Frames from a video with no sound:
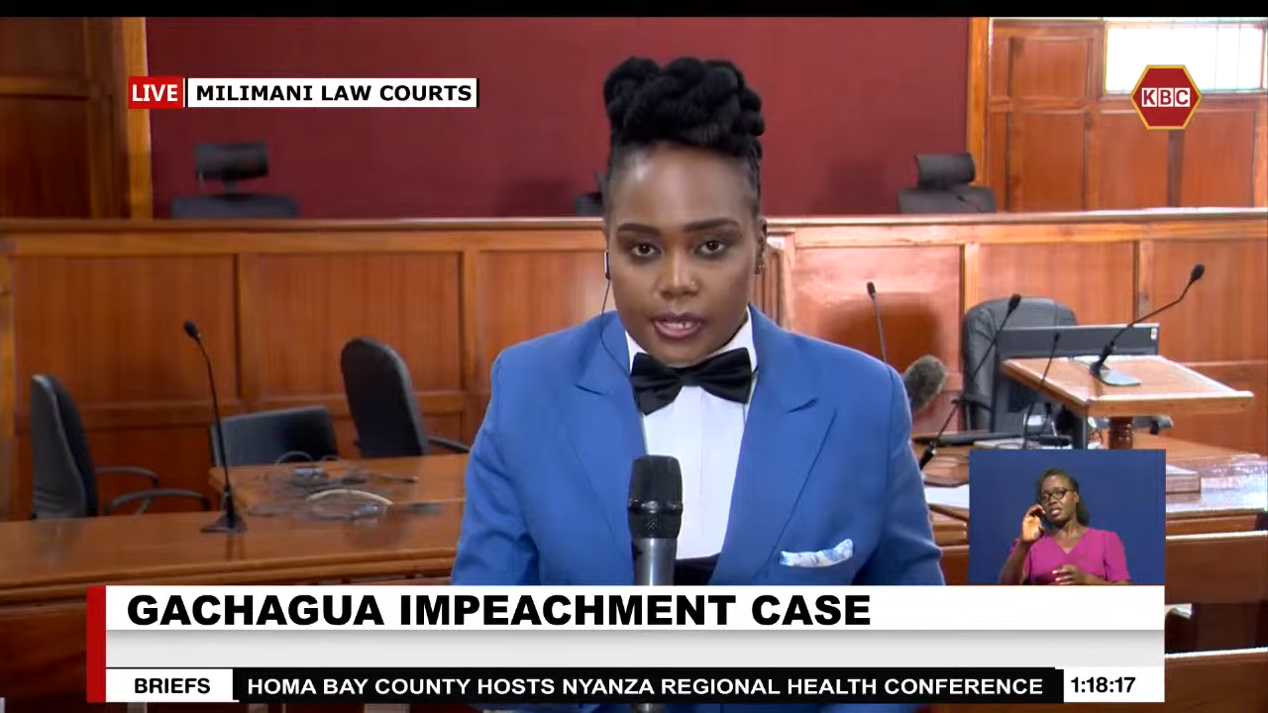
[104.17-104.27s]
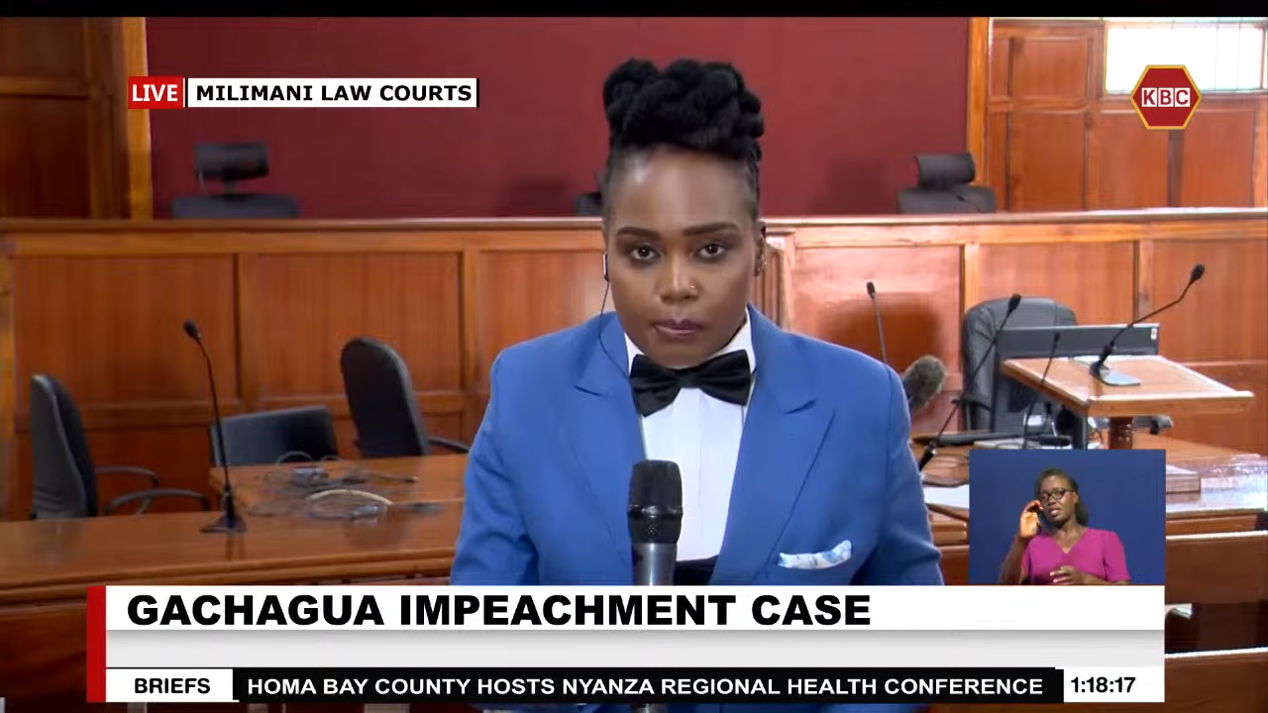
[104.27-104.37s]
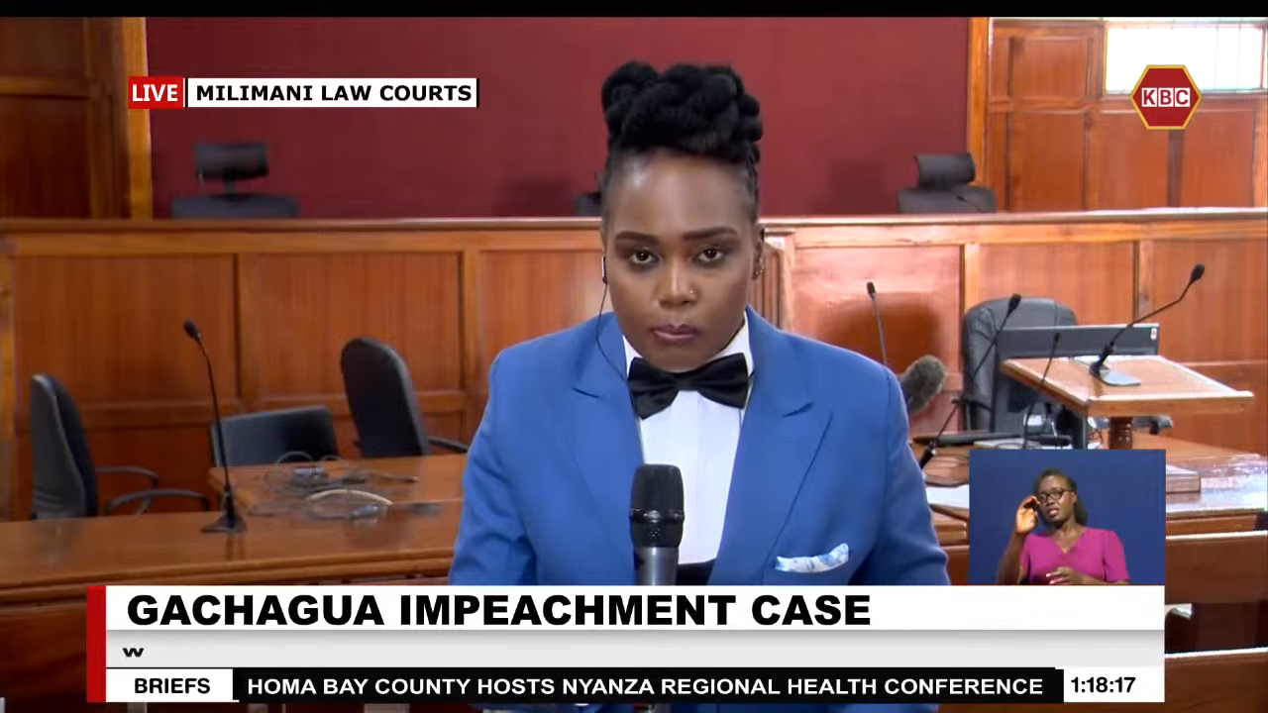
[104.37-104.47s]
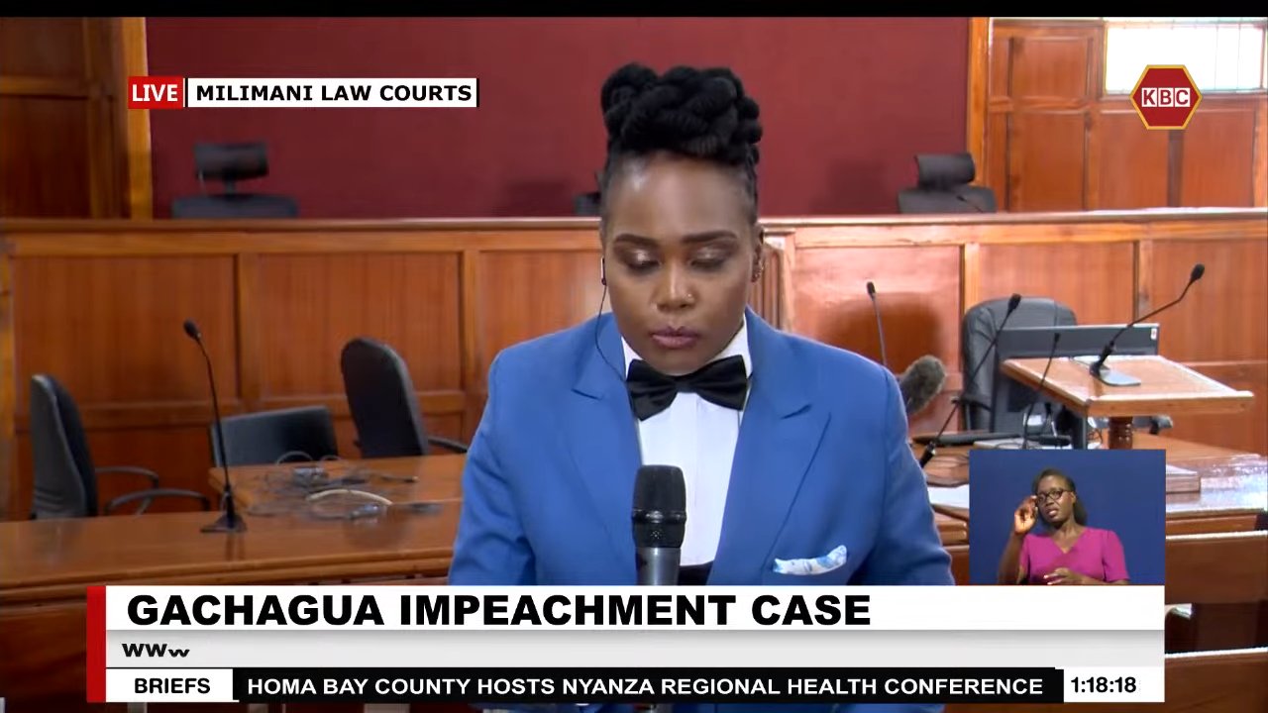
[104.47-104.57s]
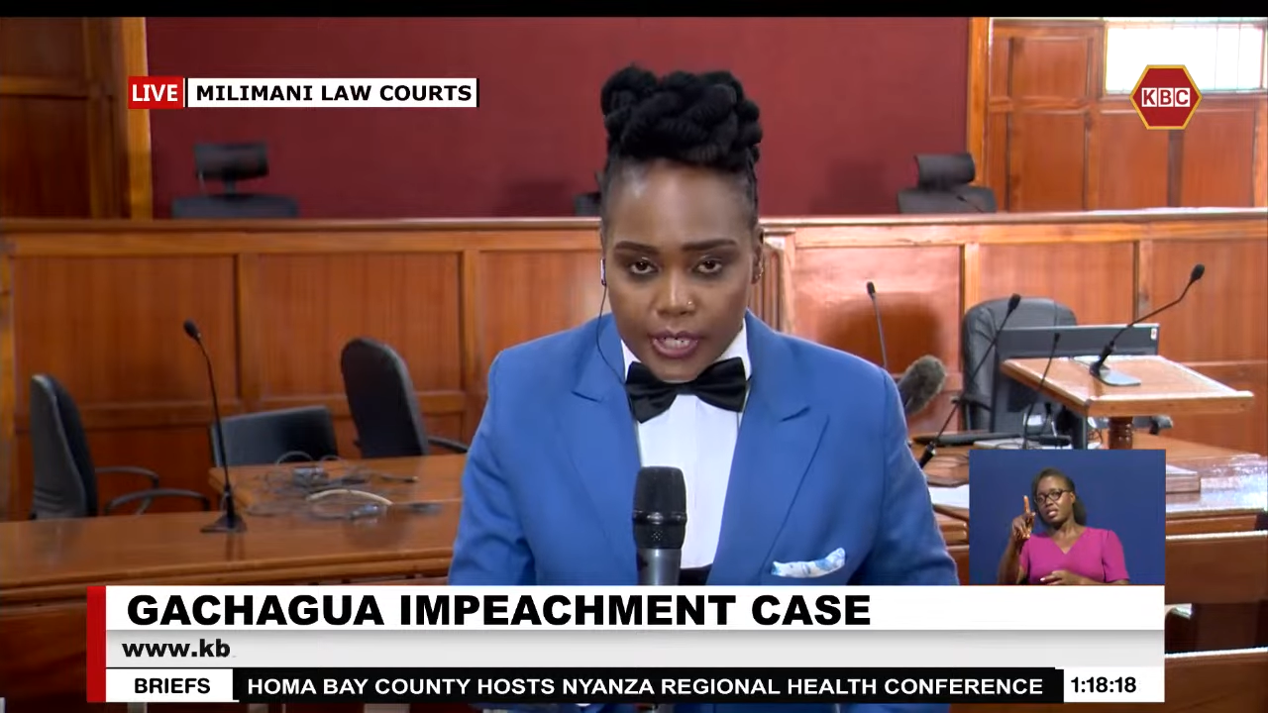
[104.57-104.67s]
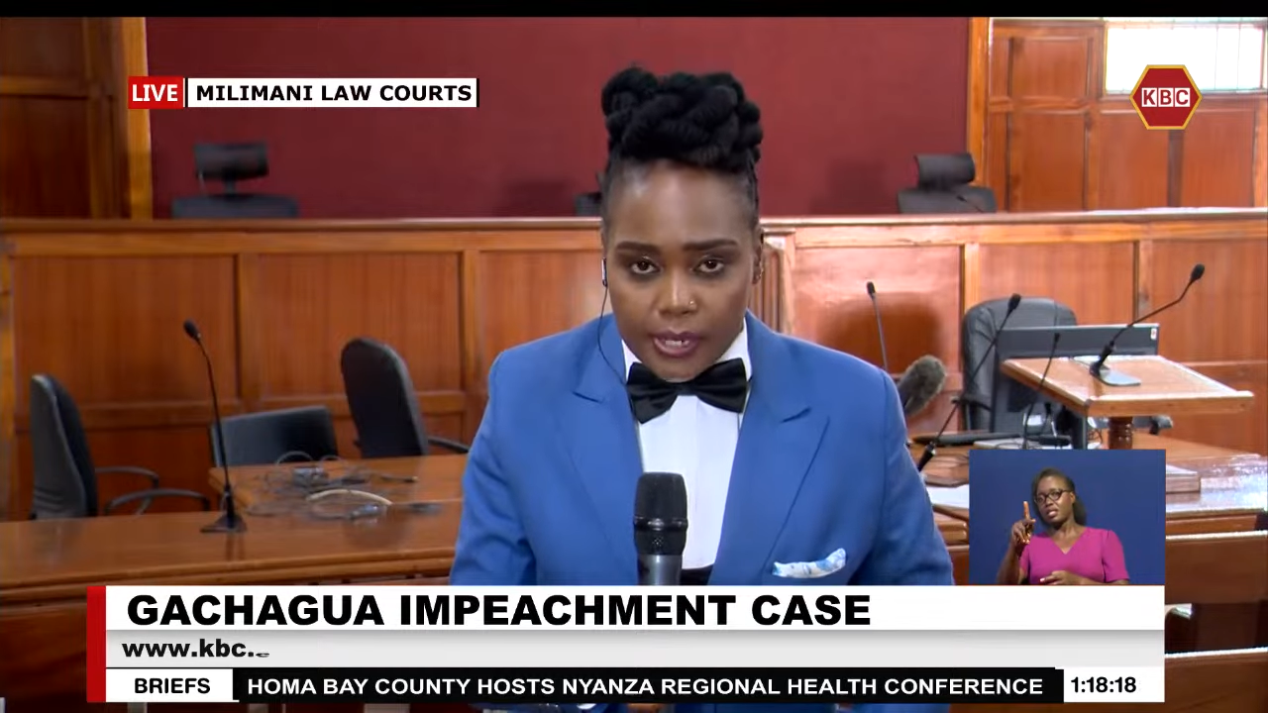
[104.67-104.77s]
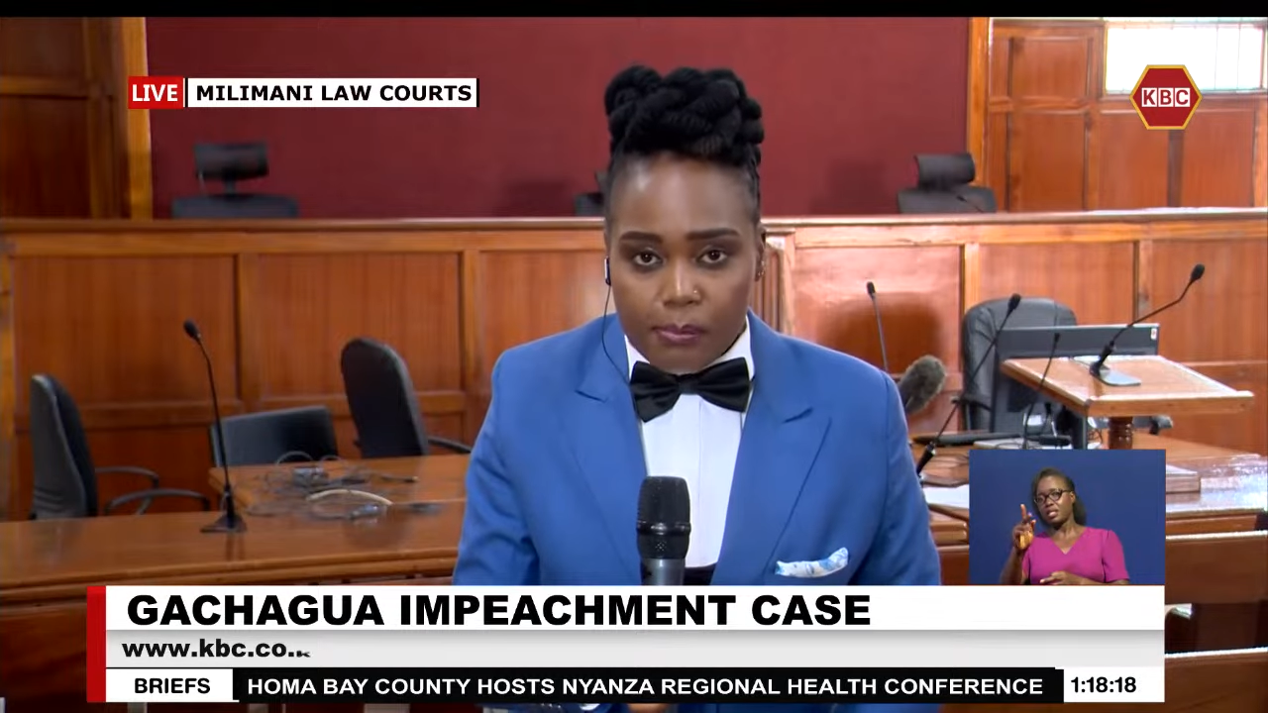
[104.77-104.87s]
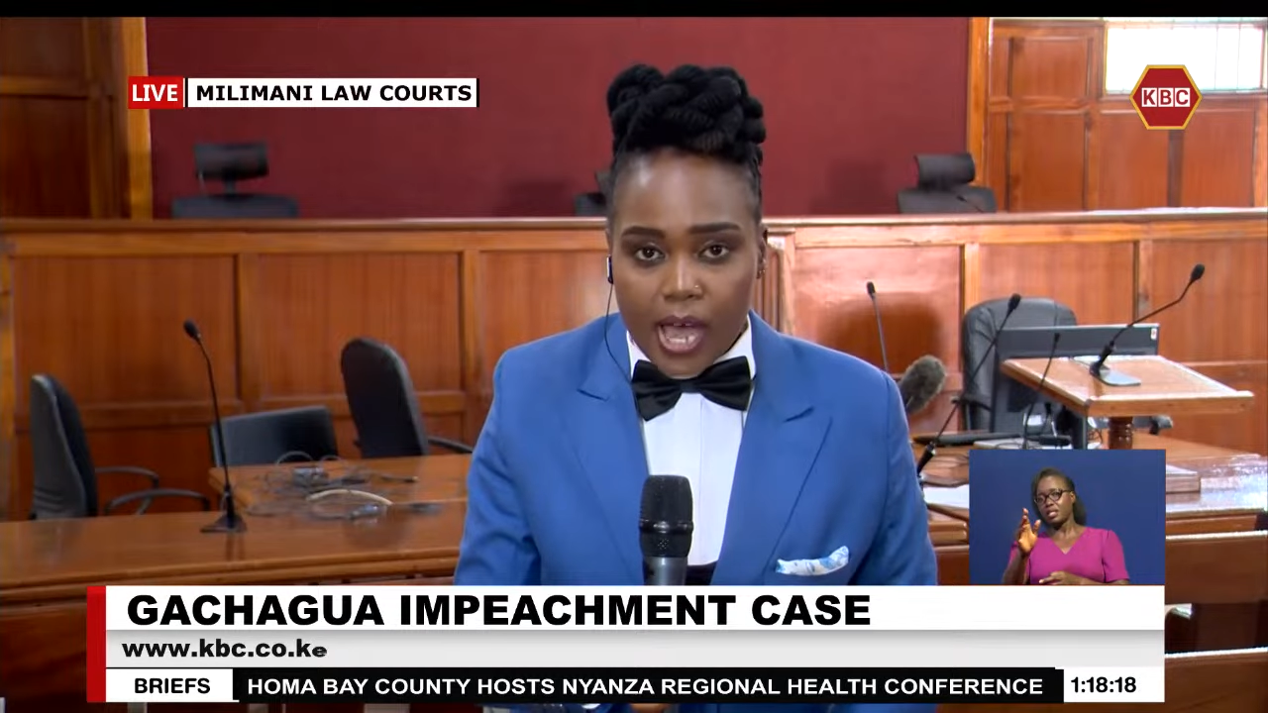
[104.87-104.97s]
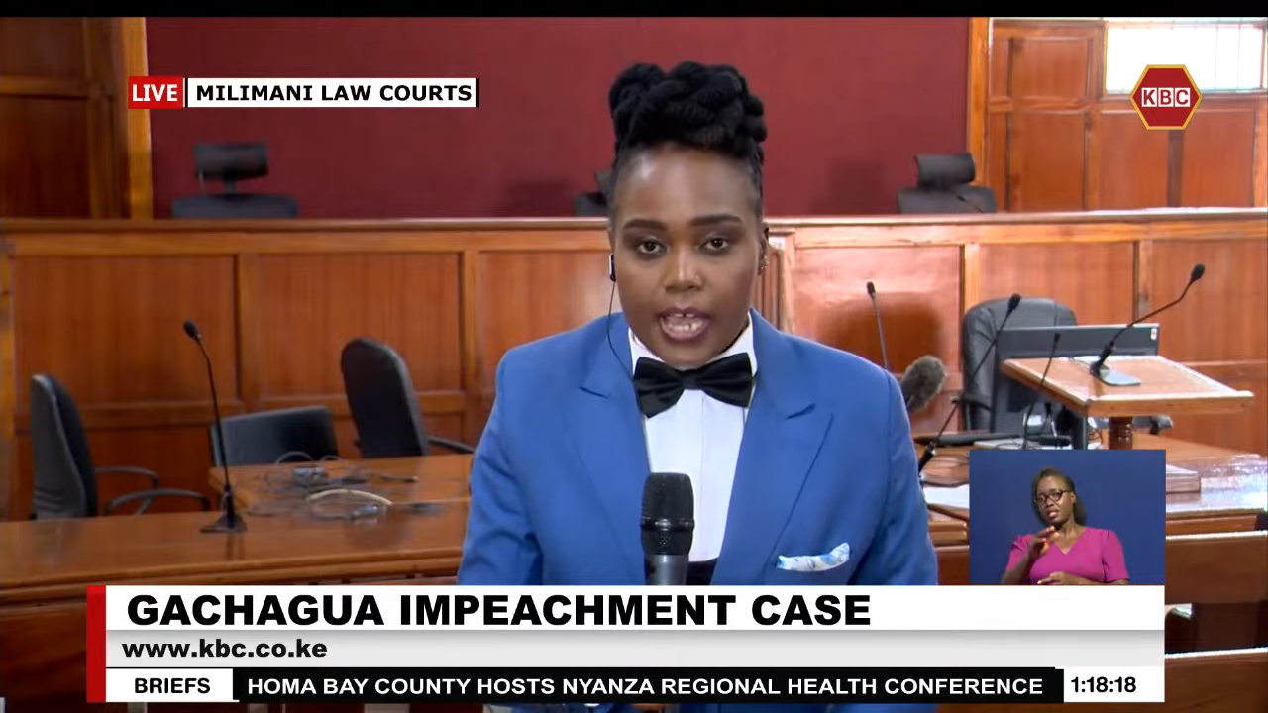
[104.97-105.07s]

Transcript: Mrima,